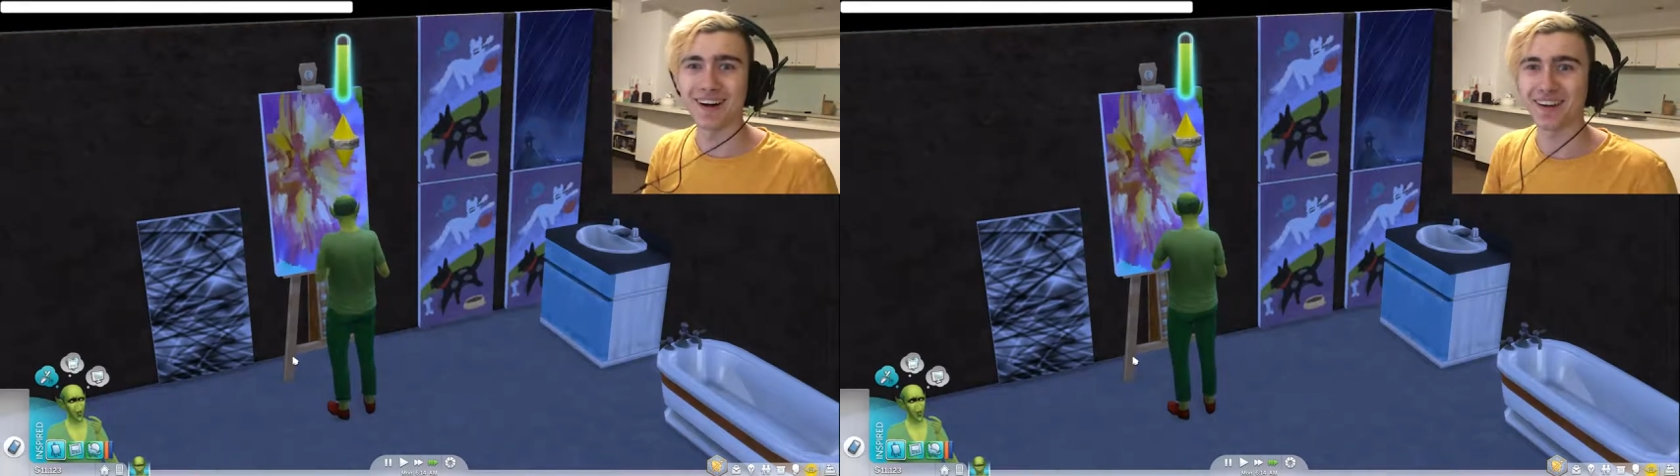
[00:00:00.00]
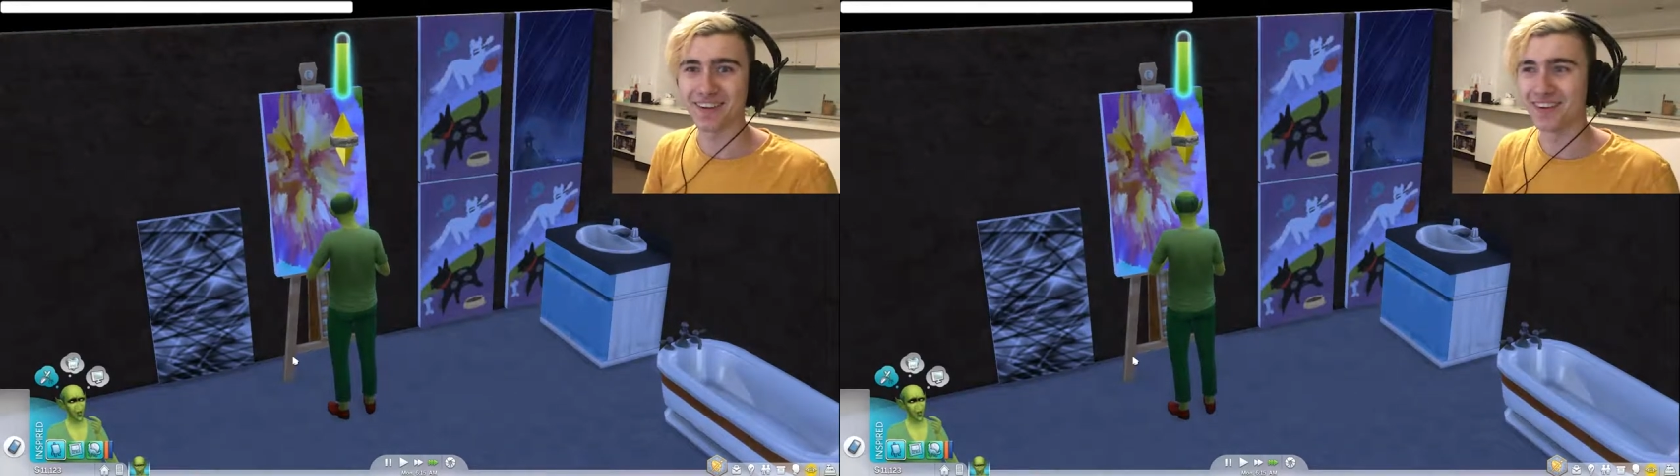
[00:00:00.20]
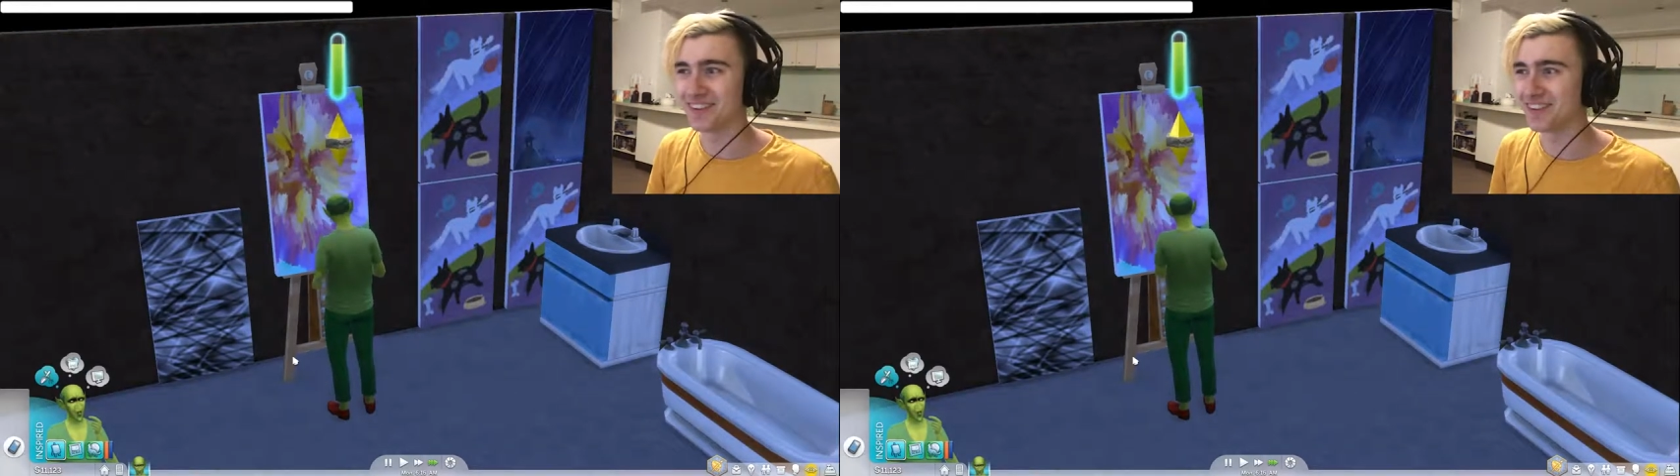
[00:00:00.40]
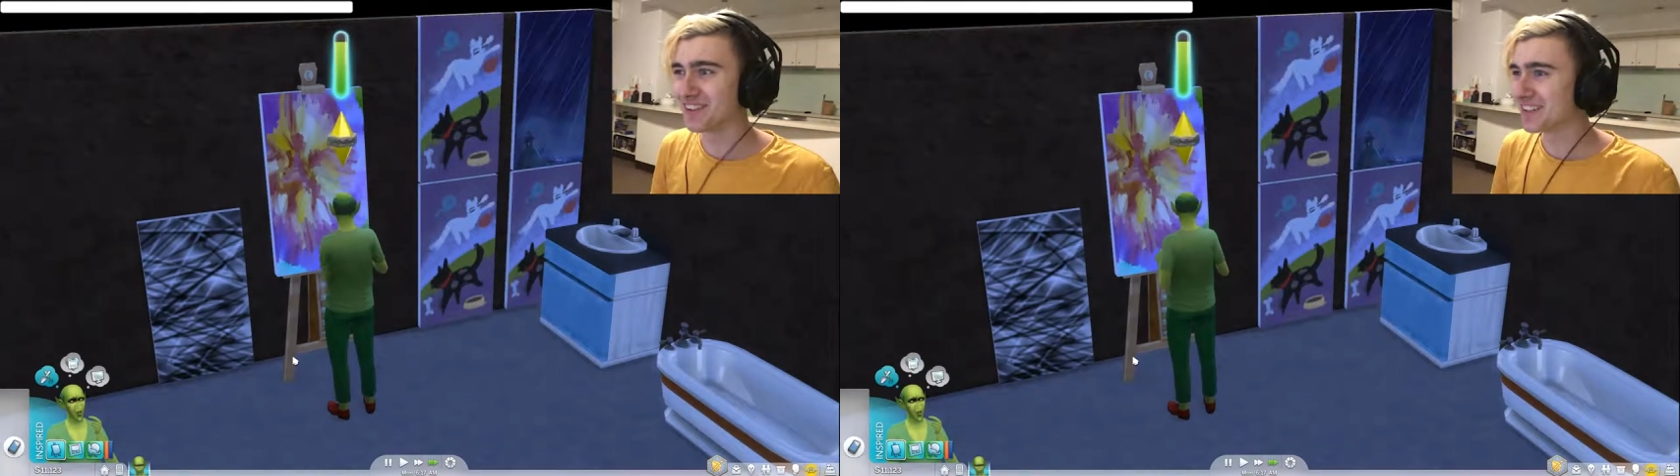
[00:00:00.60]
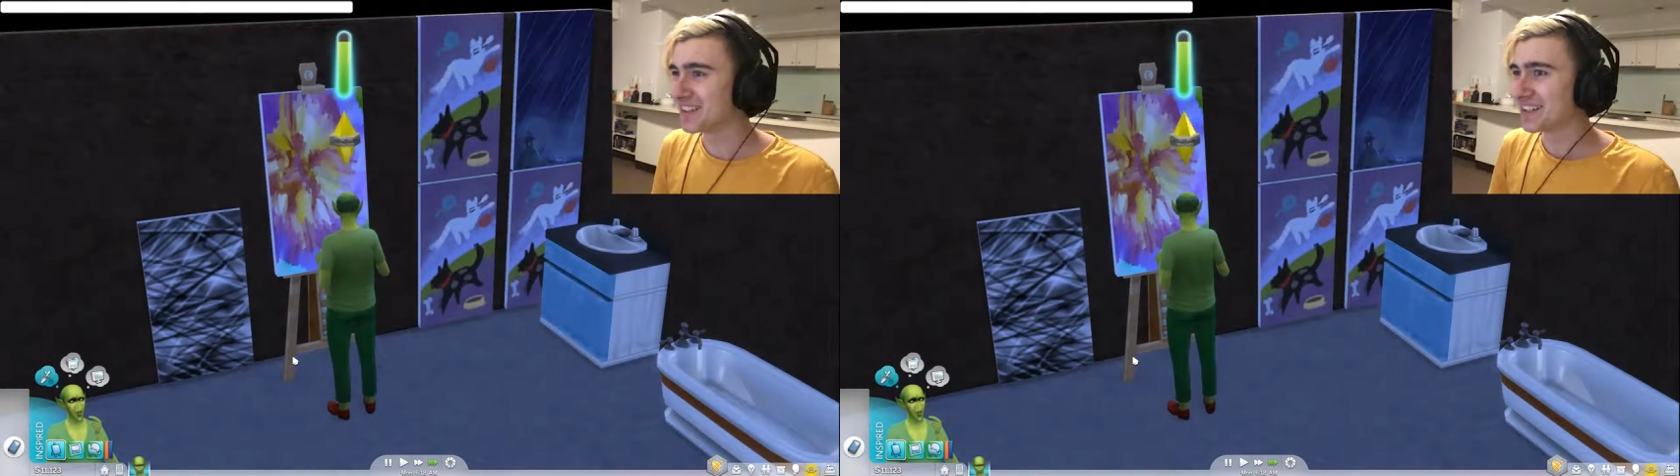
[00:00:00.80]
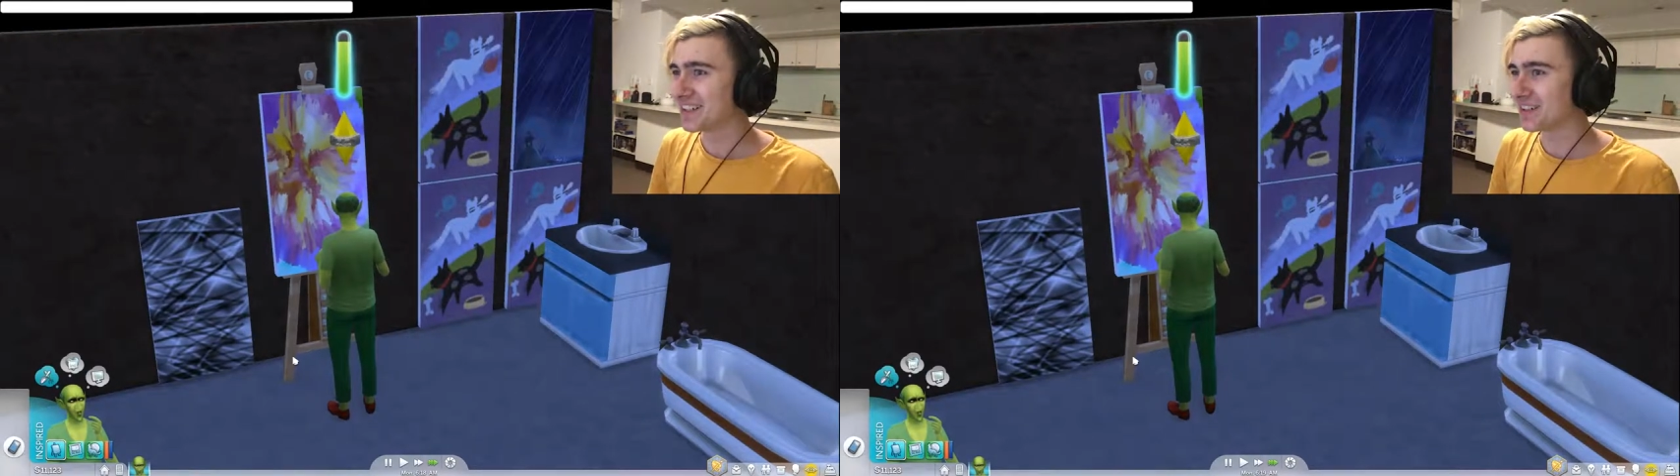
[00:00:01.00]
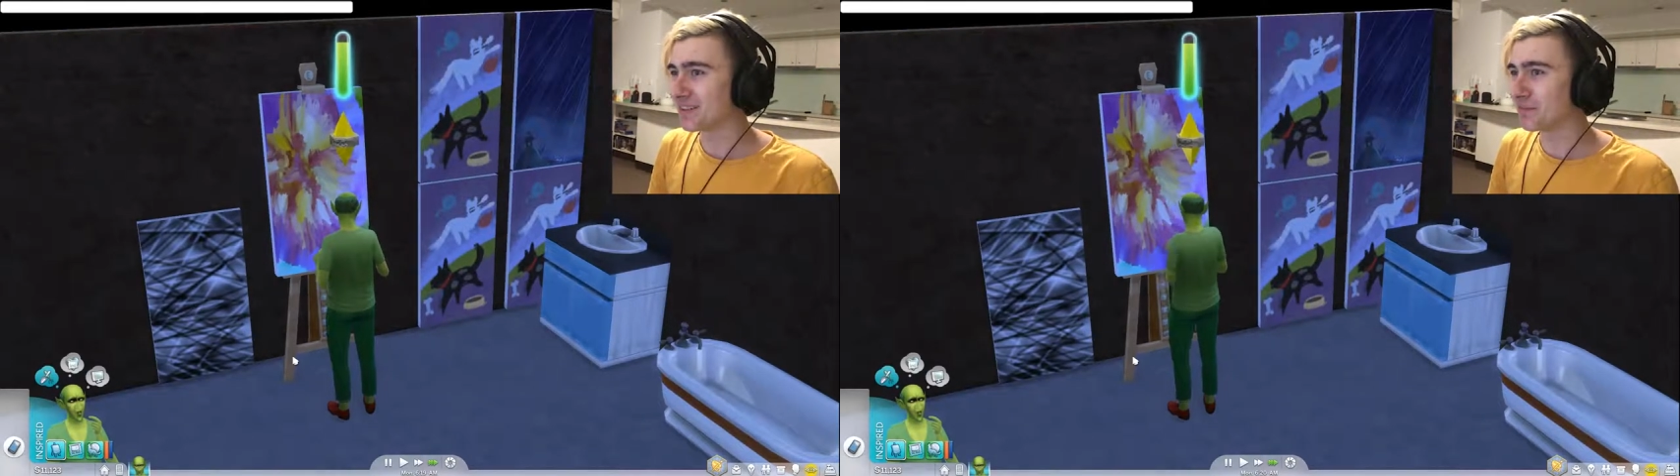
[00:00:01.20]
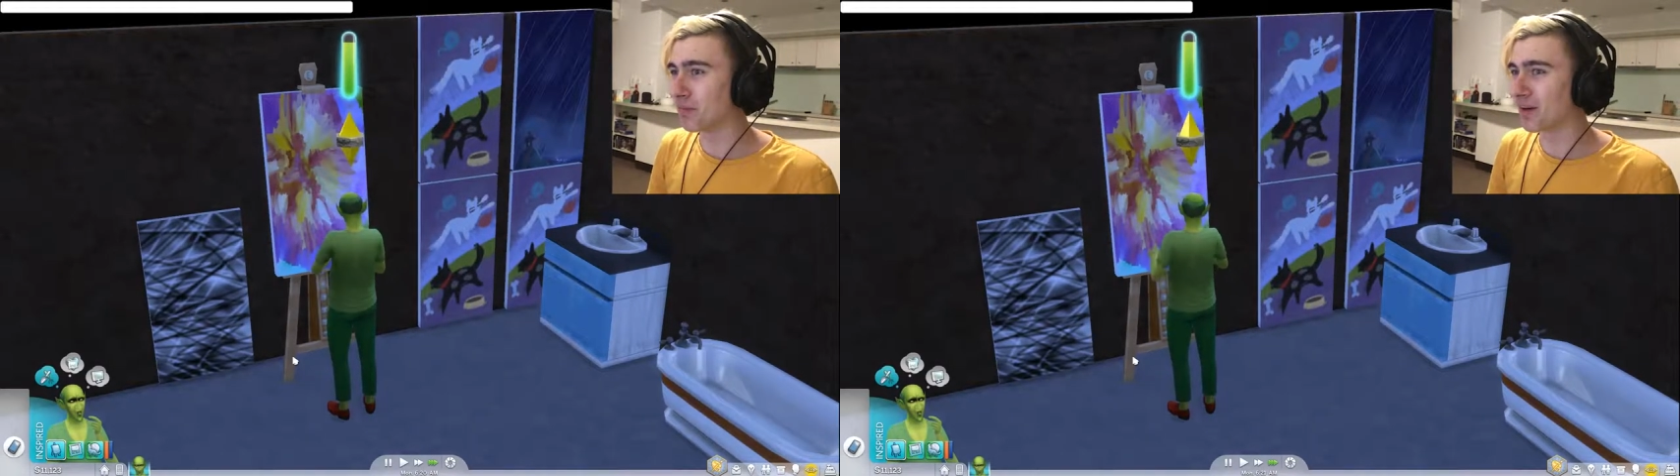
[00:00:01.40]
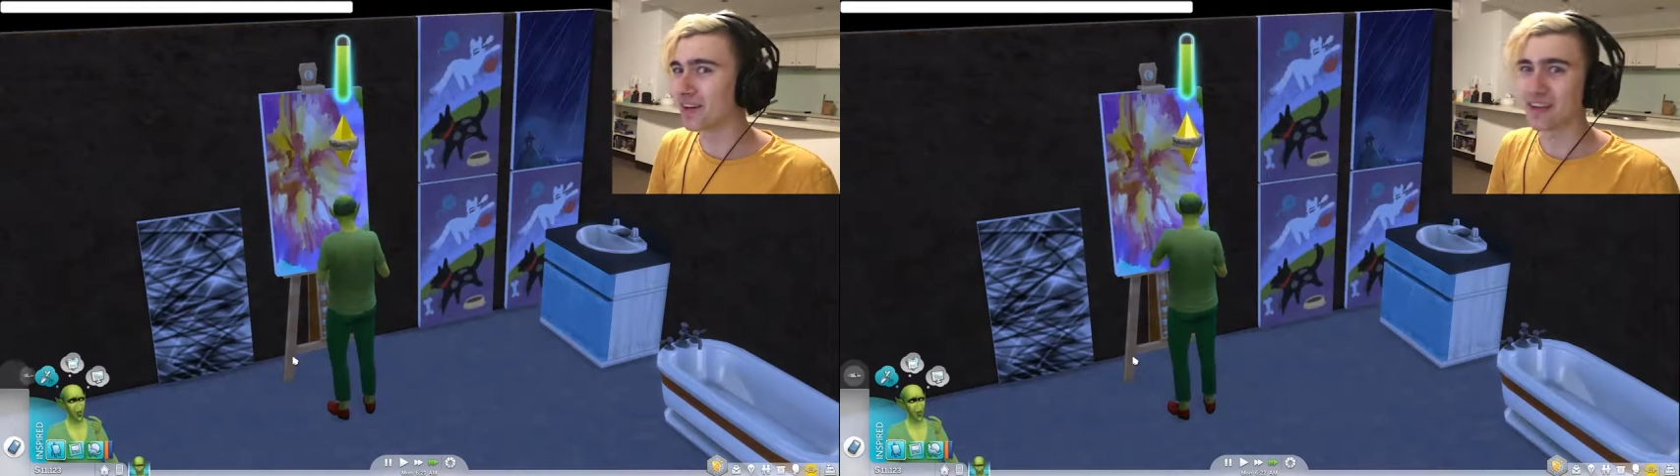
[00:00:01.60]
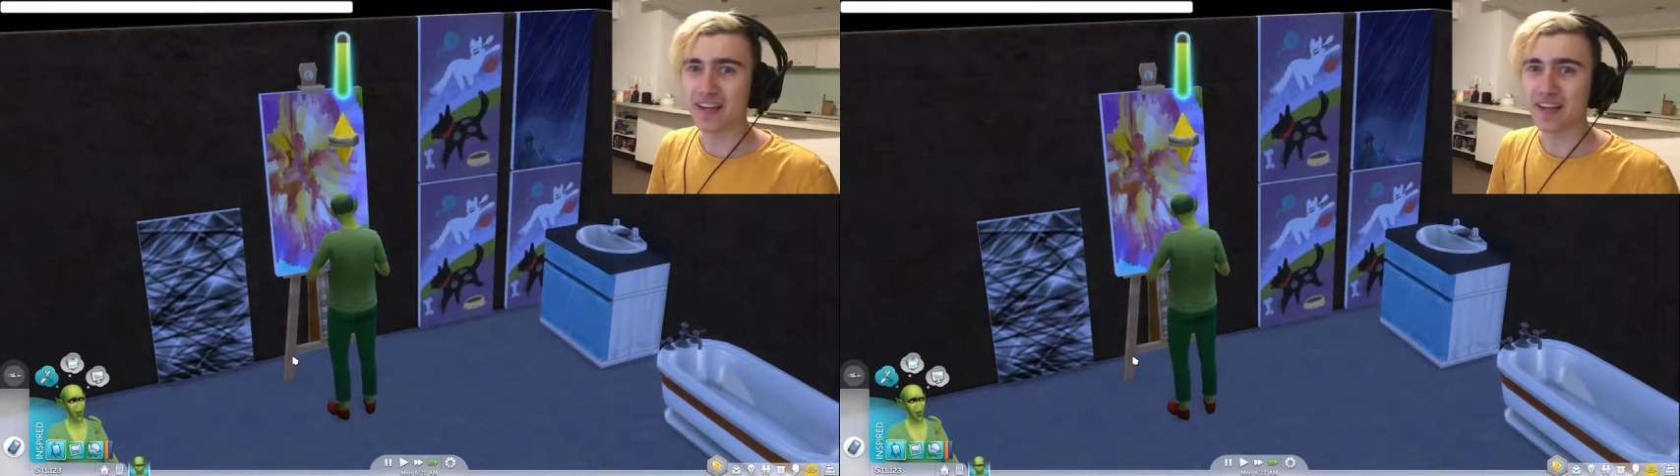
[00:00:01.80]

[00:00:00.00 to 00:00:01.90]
I don't know. But